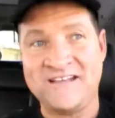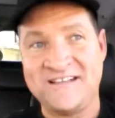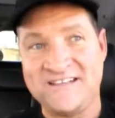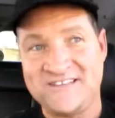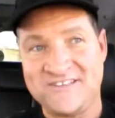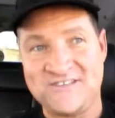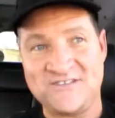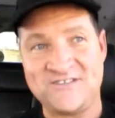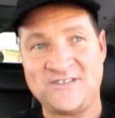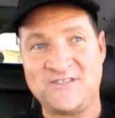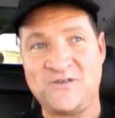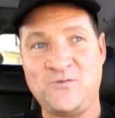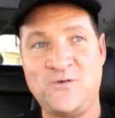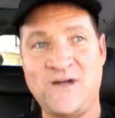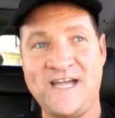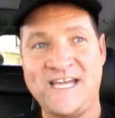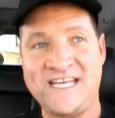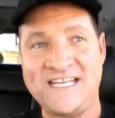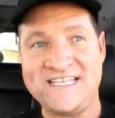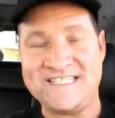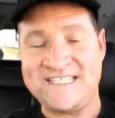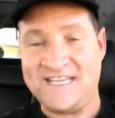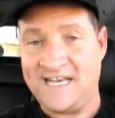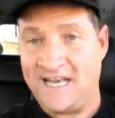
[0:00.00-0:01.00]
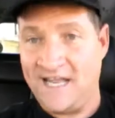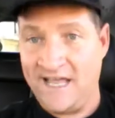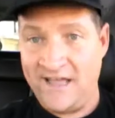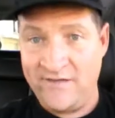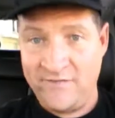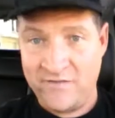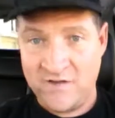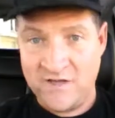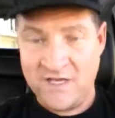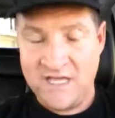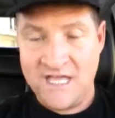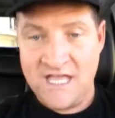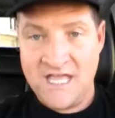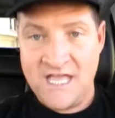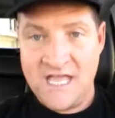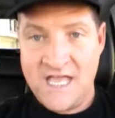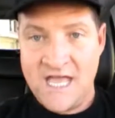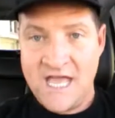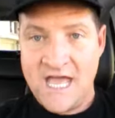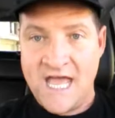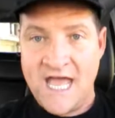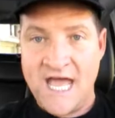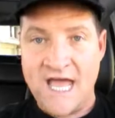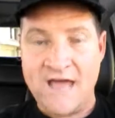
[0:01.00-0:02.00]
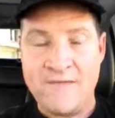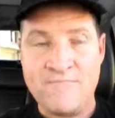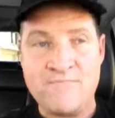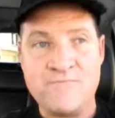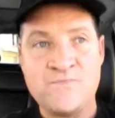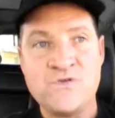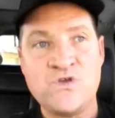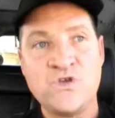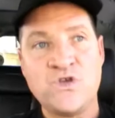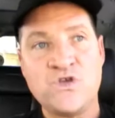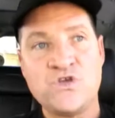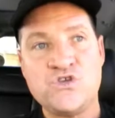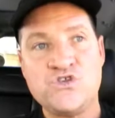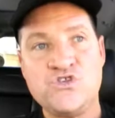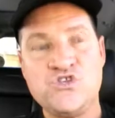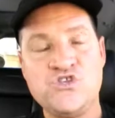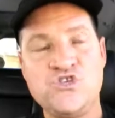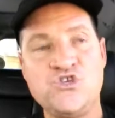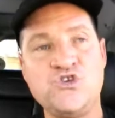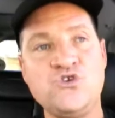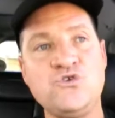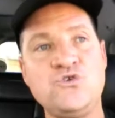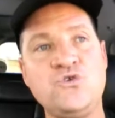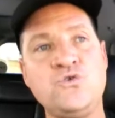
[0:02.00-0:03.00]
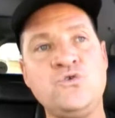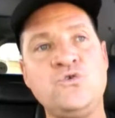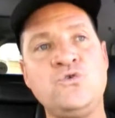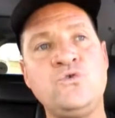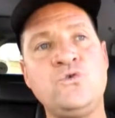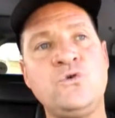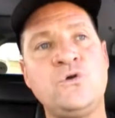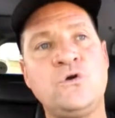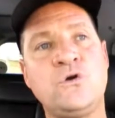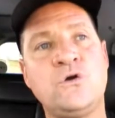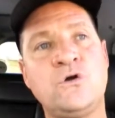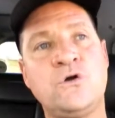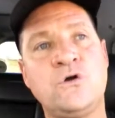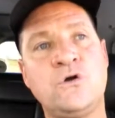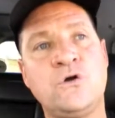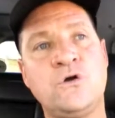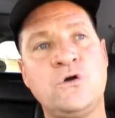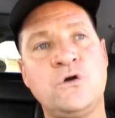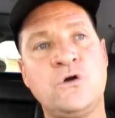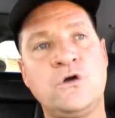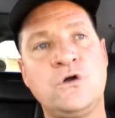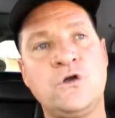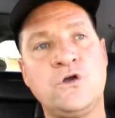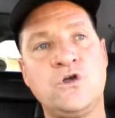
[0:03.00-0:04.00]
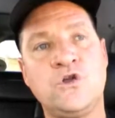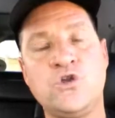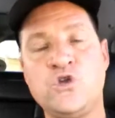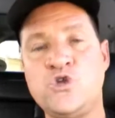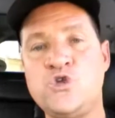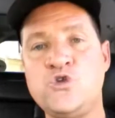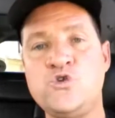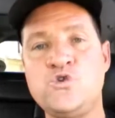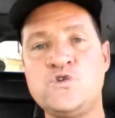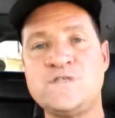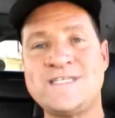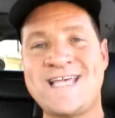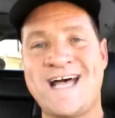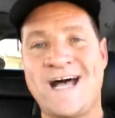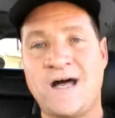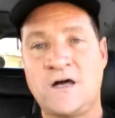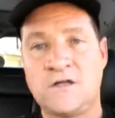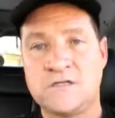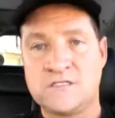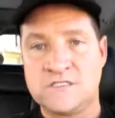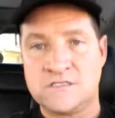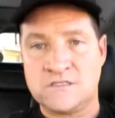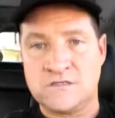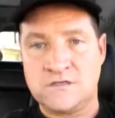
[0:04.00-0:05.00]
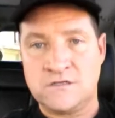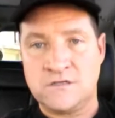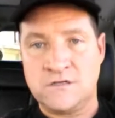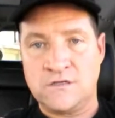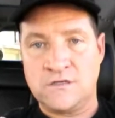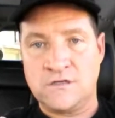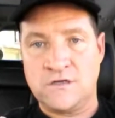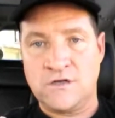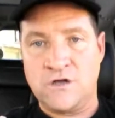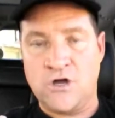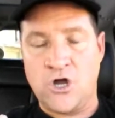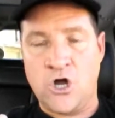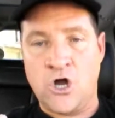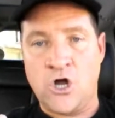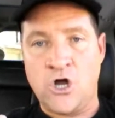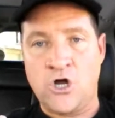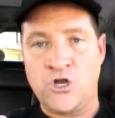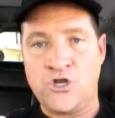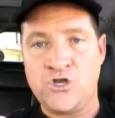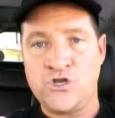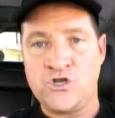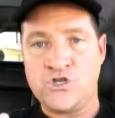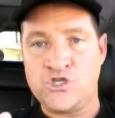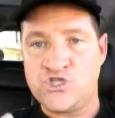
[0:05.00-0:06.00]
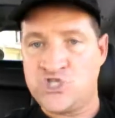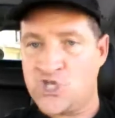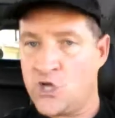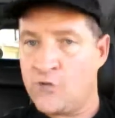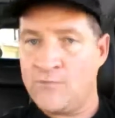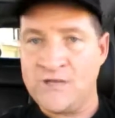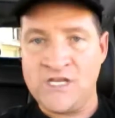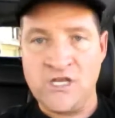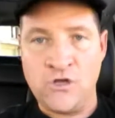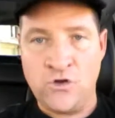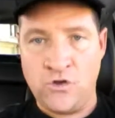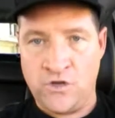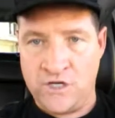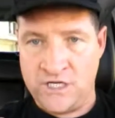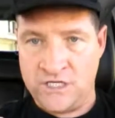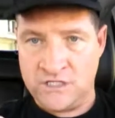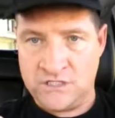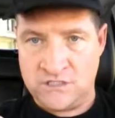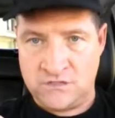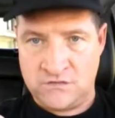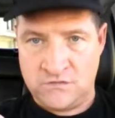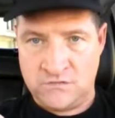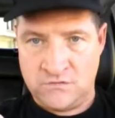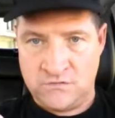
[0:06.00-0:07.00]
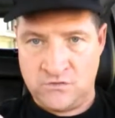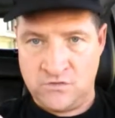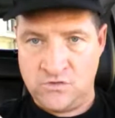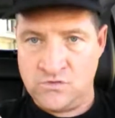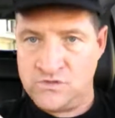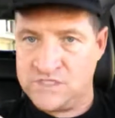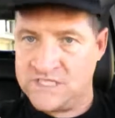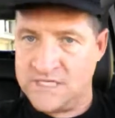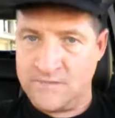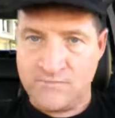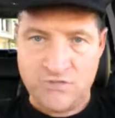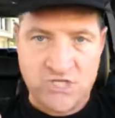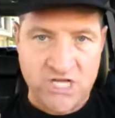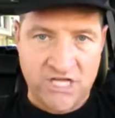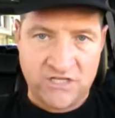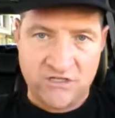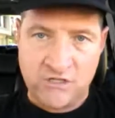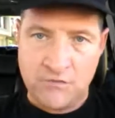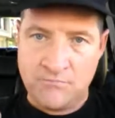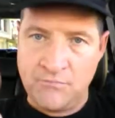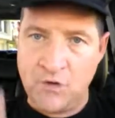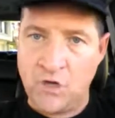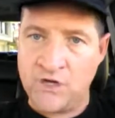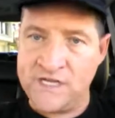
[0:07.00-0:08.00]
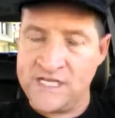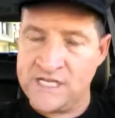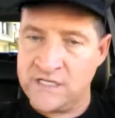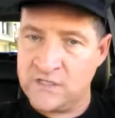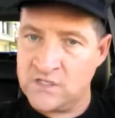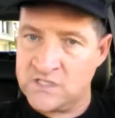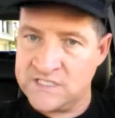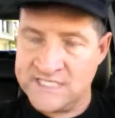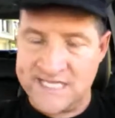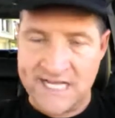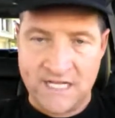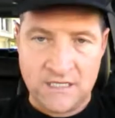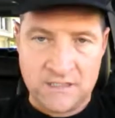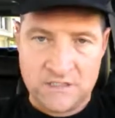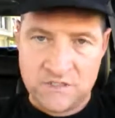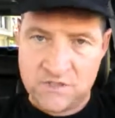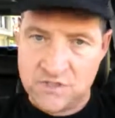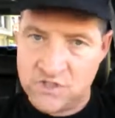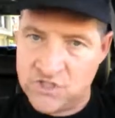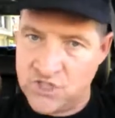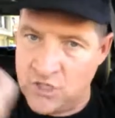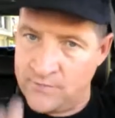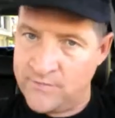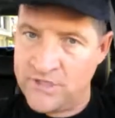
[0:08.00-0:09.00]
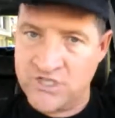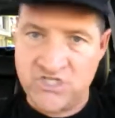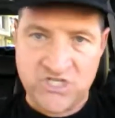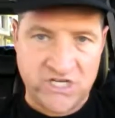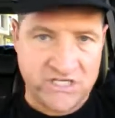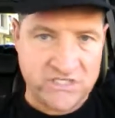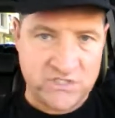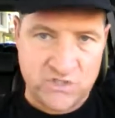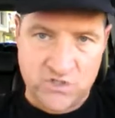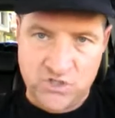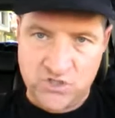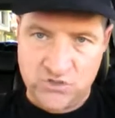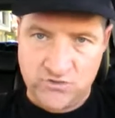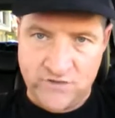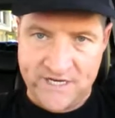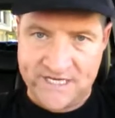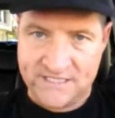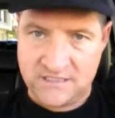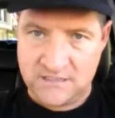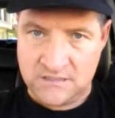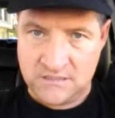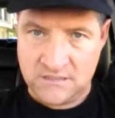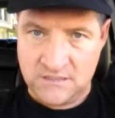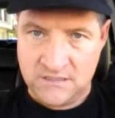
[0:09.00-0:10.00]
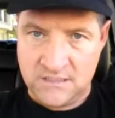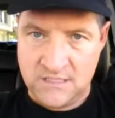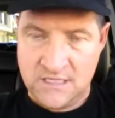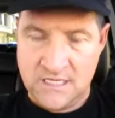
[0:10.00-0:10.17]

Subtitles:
It's just the way it is in life. You lose out on so many earnings. You subject your body and your cells to so much extra stress.